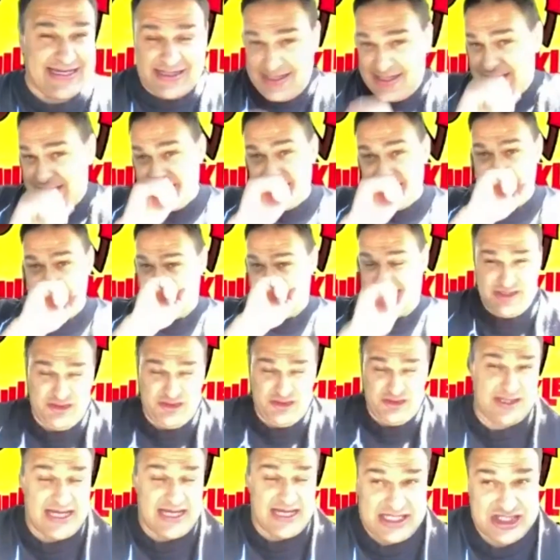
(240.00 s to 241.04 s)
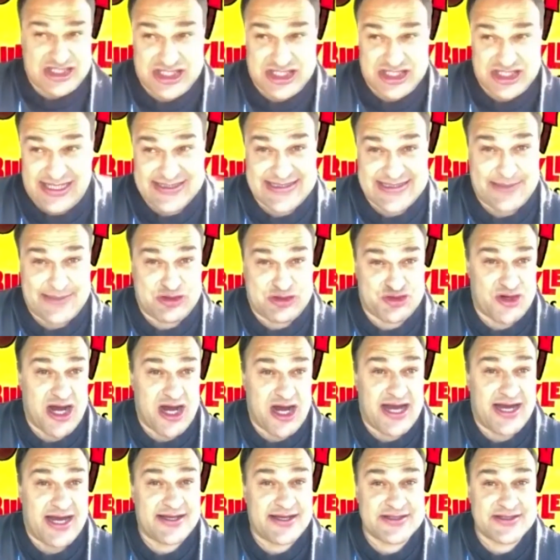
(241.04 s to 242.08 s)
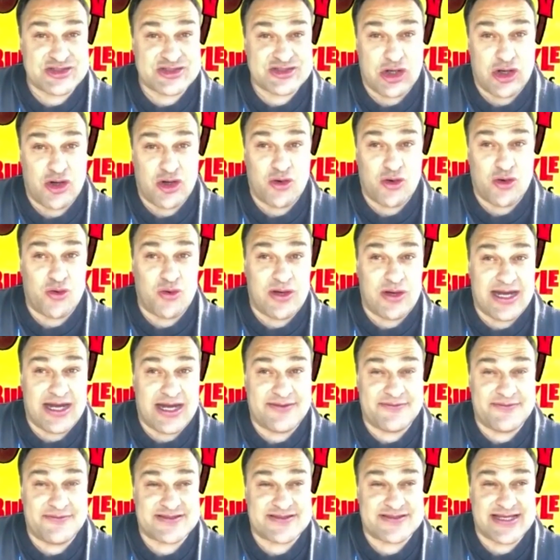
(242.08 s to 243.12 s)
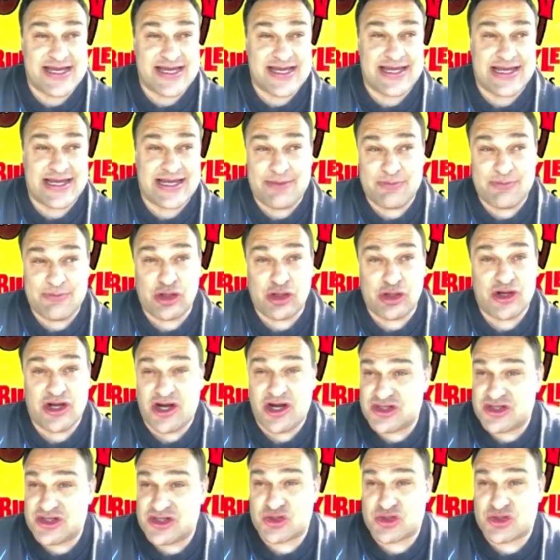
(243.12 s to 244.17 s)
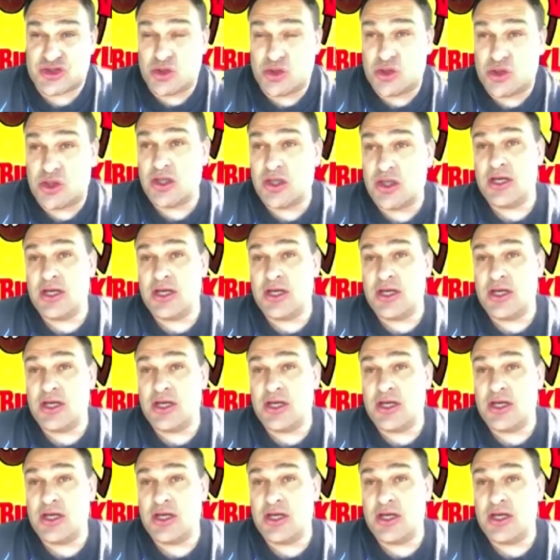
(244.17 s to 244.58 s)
do a lot of shit except draw. So I was like, I'm gonna go to art school.